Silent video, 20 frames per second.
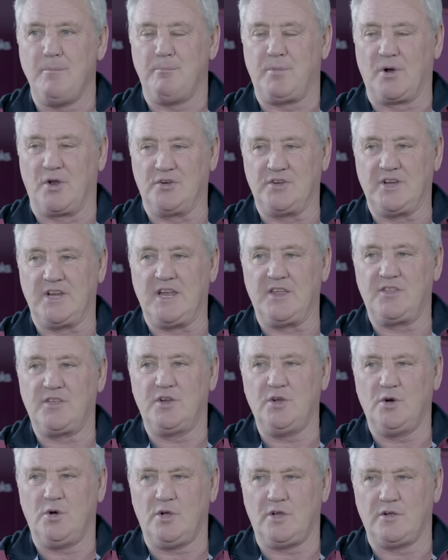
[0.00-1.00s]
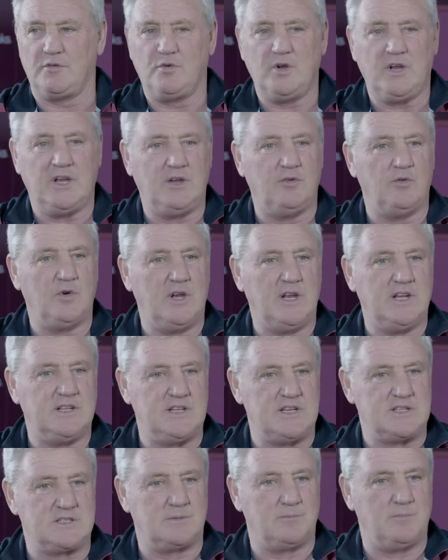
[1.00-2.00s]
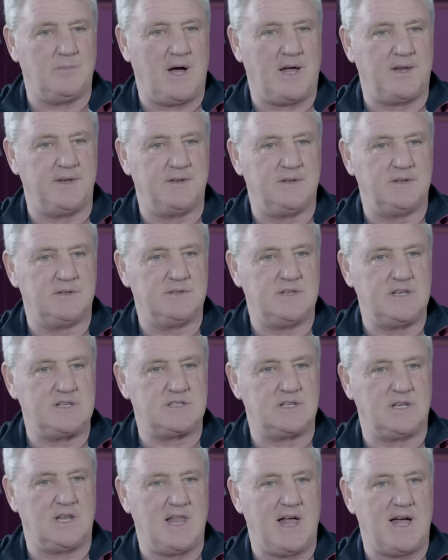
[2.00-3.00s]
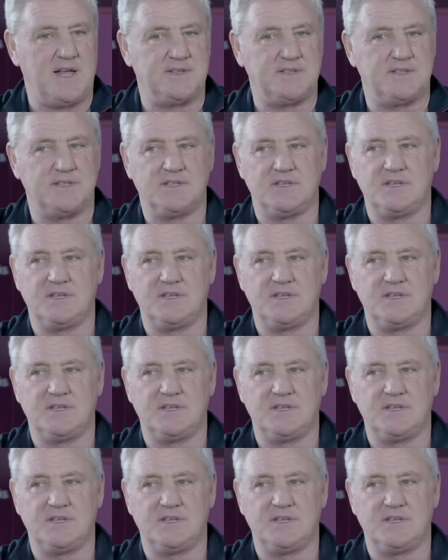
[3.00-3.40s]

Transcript: But underneath it all, a really, really decent man, decent lad.